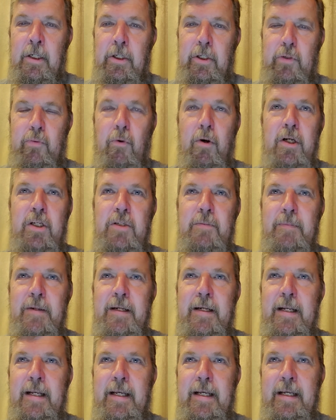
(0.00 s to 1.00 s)

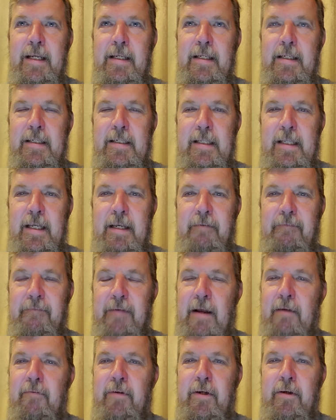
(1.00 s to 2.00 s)
Schwartzman is the
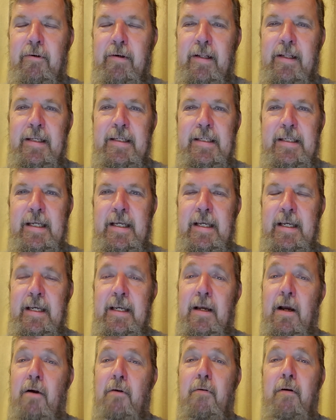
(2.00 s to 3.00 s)
founder and the
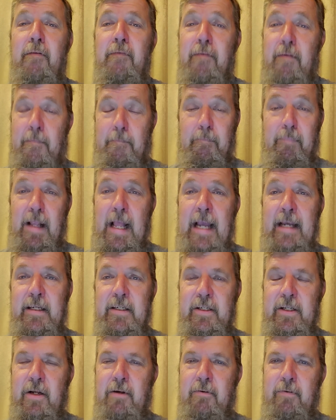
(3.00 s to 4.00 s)
CEO of
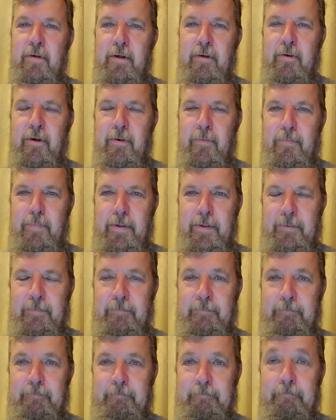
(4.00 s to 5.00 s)
Blackstone Group.
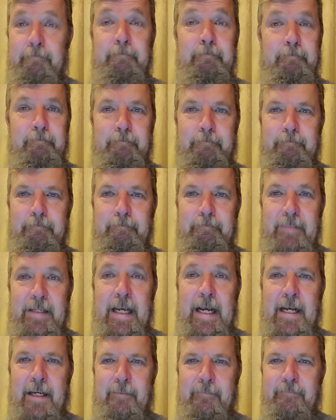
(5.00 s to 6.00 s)

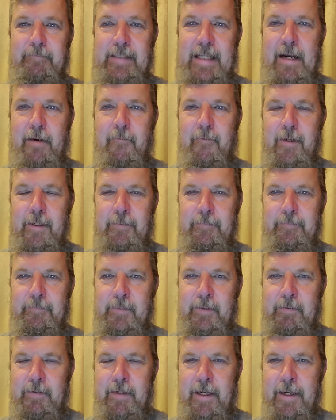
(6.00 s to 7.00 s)
Yeah, that one.
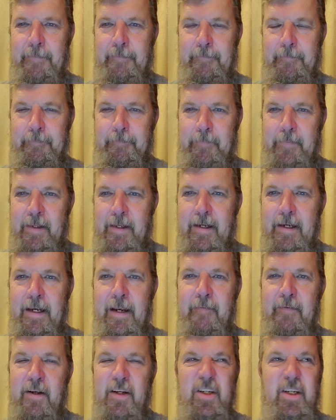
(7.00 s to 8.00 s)
Okay. I'm going to
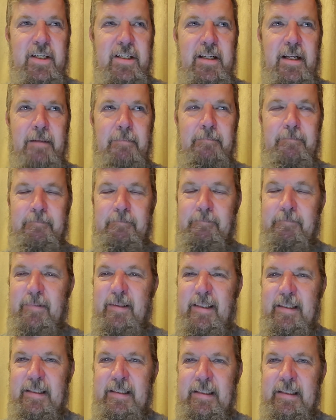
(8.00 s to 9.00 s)
give you just a
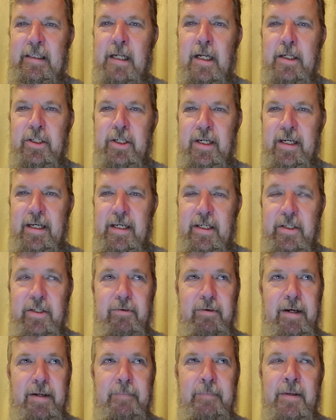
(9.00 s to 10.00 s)
touch of
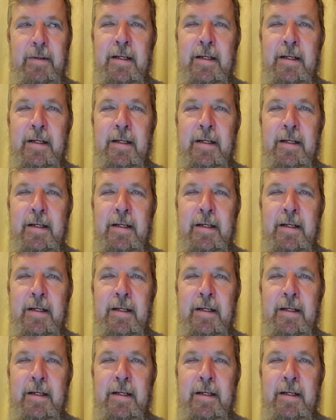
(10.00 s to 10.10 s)
history.